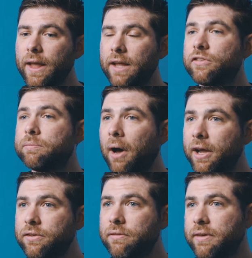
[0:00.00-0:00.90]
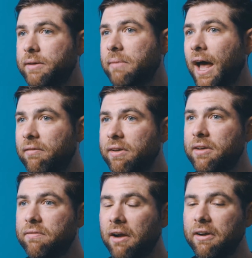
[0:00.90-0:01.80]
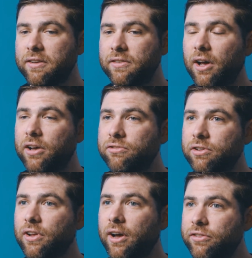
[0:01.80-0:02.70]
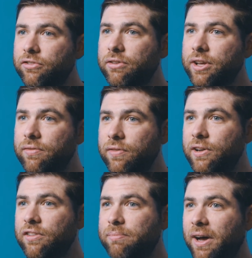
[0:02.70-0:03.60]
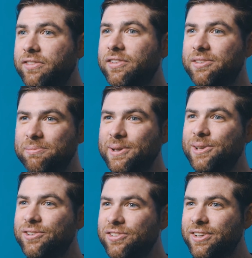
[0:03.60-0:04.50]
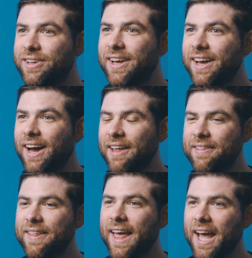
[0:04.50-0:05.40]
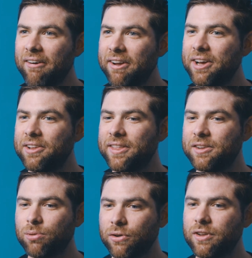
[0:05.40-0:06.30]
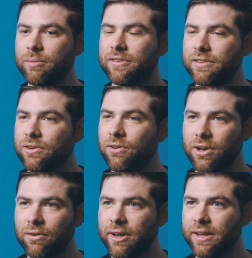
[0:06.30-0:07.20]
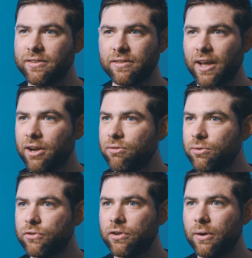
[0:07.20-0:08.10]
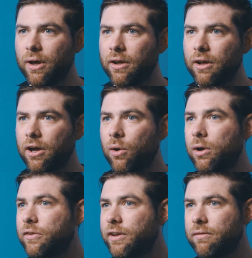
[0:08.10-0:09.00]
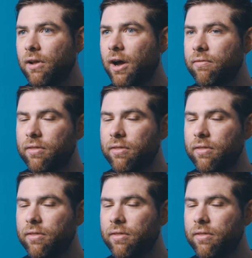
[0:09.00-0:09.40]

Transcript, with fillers: in spite of it having a very disastrous high street full of buses and pollution. I think the area, its proximity to greenery, is integral to a quality of life